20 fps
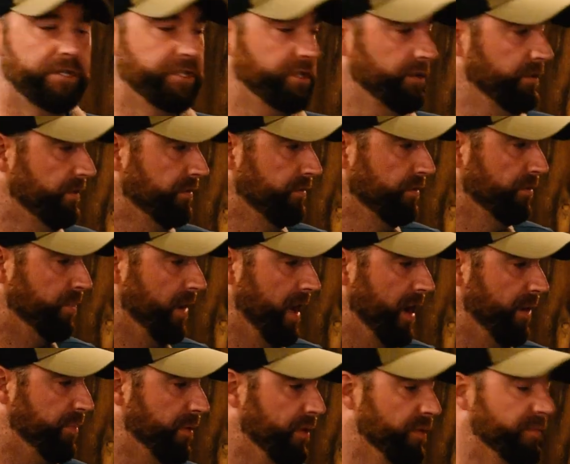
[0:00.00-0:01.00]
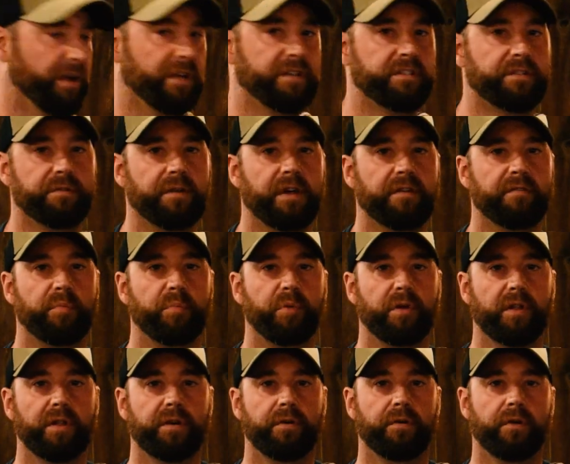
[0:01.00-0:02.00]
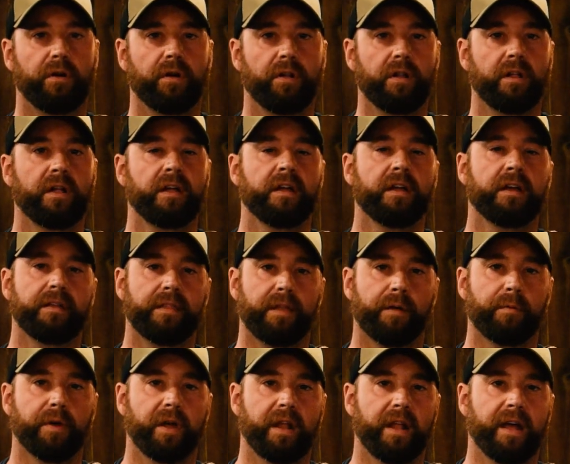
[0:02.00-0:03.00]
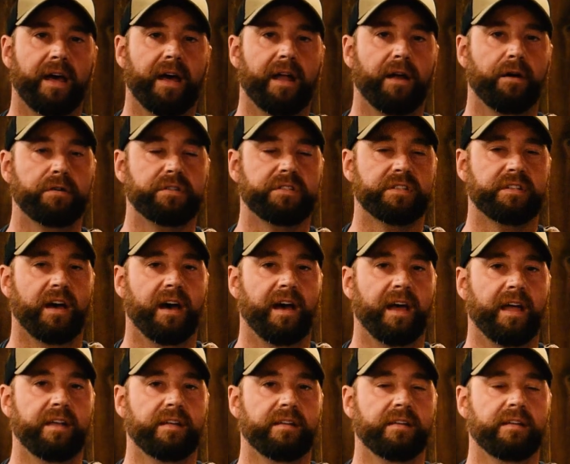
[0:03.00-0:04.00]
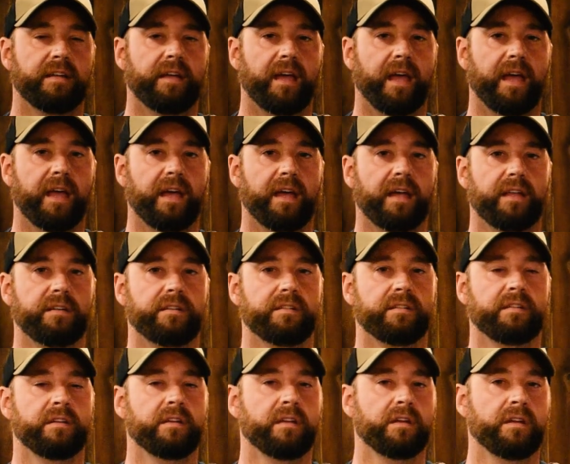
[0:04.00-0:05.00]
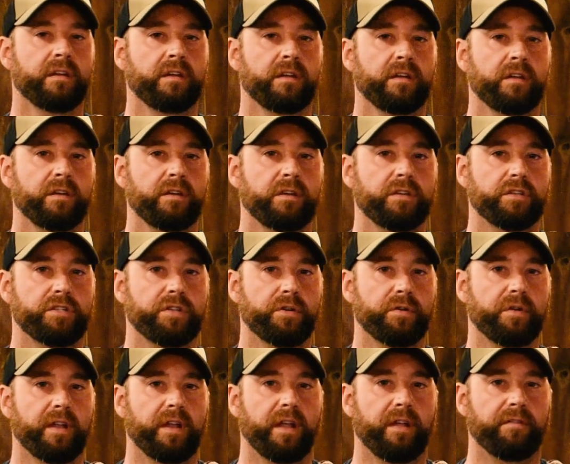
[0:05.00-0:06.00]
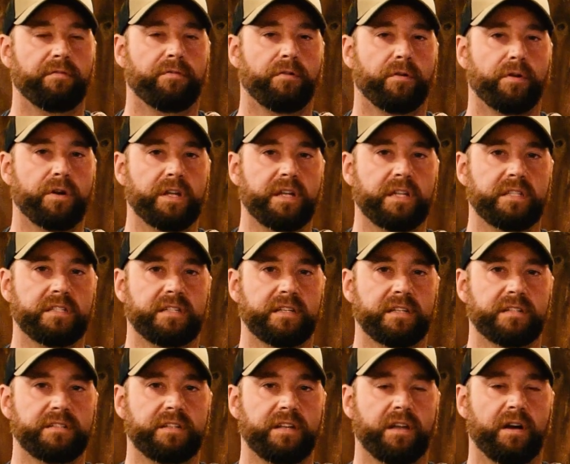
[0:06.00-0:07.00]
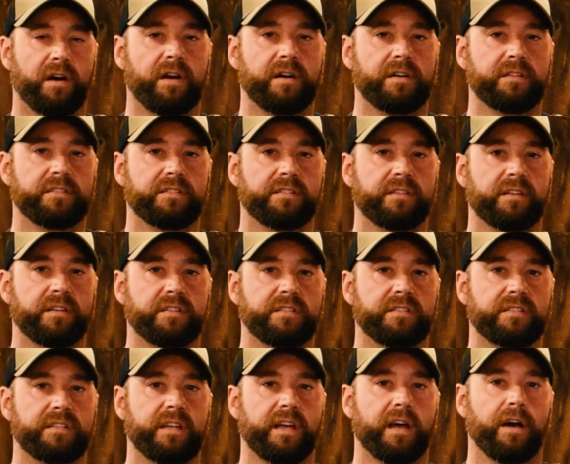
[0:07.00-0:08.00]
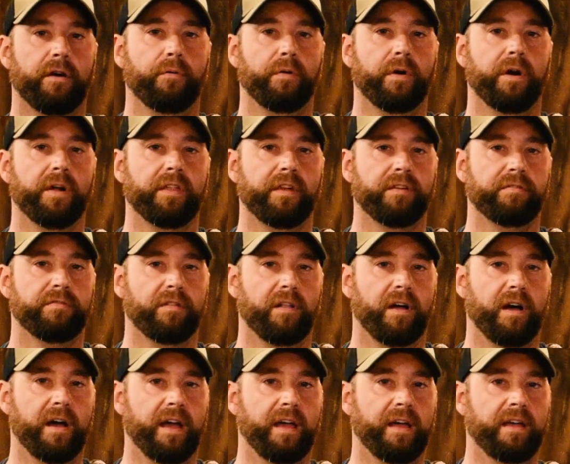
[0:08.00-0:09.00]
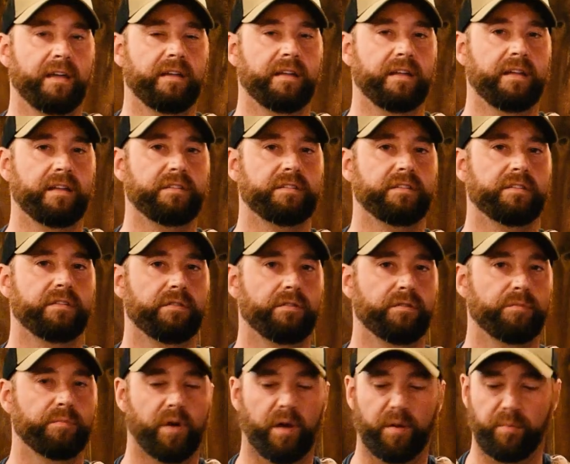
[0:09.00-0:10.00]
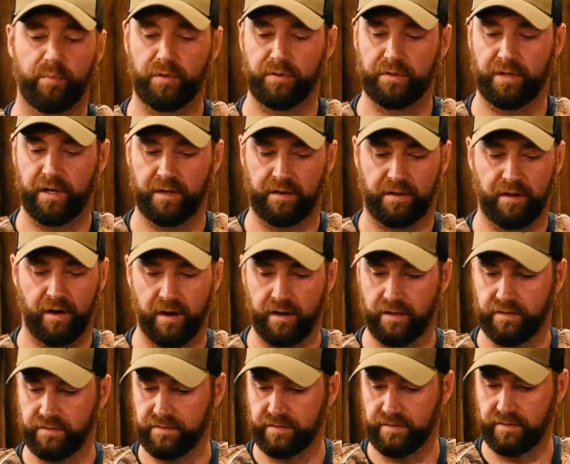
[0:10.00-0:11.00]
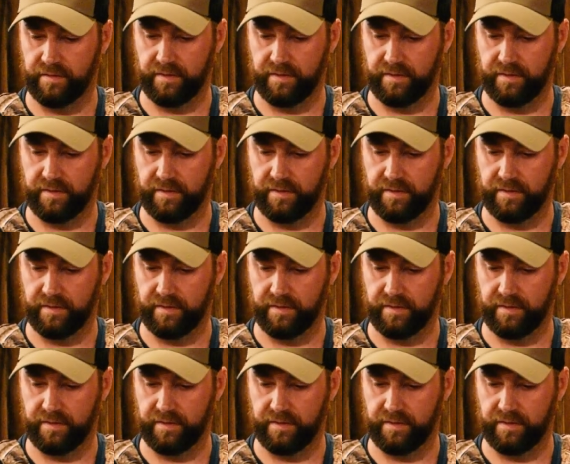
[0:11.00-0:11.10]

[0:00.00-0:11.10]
shoot it through paper, make sure we have a bullet hole. Then we're going to head outside and shoot it at 40 and 60 yards and see how well they fly into my Bulldog Targets.